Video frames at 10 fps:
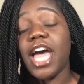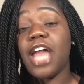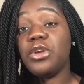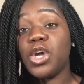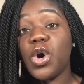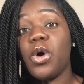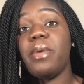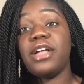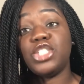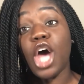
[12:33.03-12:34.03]
I don't know
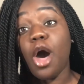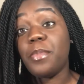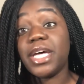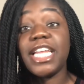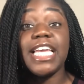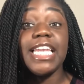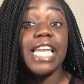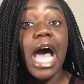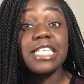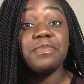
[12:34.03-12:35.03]
about y'all, but it
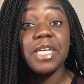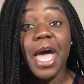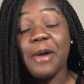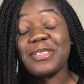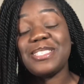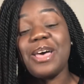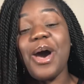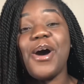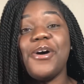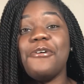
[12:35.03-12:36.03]
knocks me out.
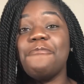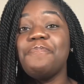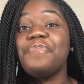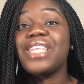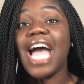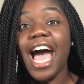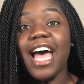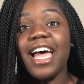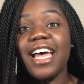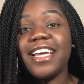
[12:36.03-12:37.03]
So
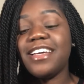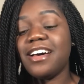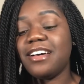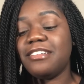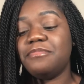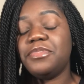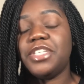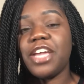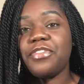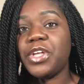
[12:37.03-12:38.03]
I
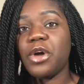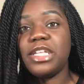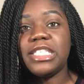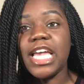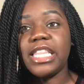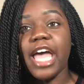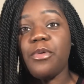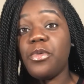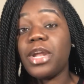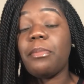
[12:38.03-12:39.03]
definitely only take
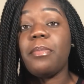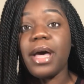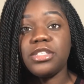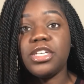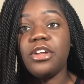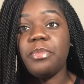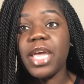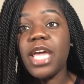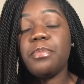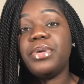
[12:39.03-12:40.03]
that one when I'm about to go to
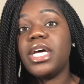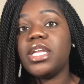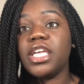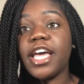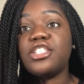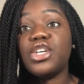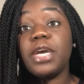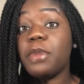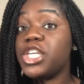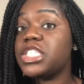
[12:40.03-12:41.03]
bed. But yeah, so
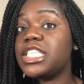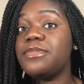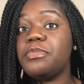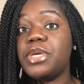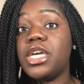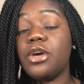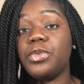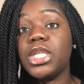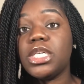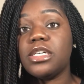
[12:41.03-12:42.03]
emergency would be a
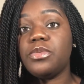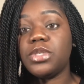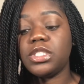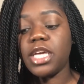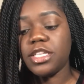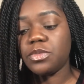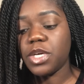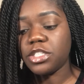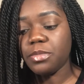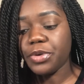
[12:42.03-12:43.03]
really good one as
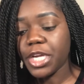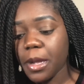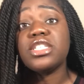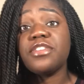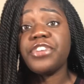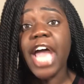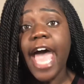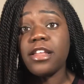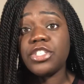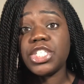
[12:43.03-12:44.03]
well to bring. Also for
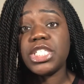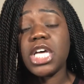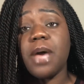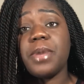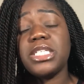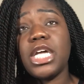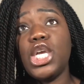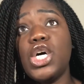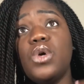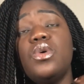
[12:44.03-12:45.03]
allergies, because I
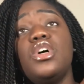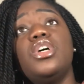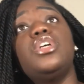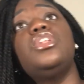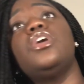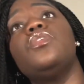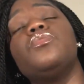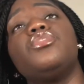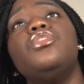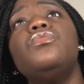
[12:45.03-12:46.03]
know
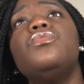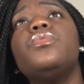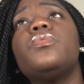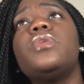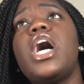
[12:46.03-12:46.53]
you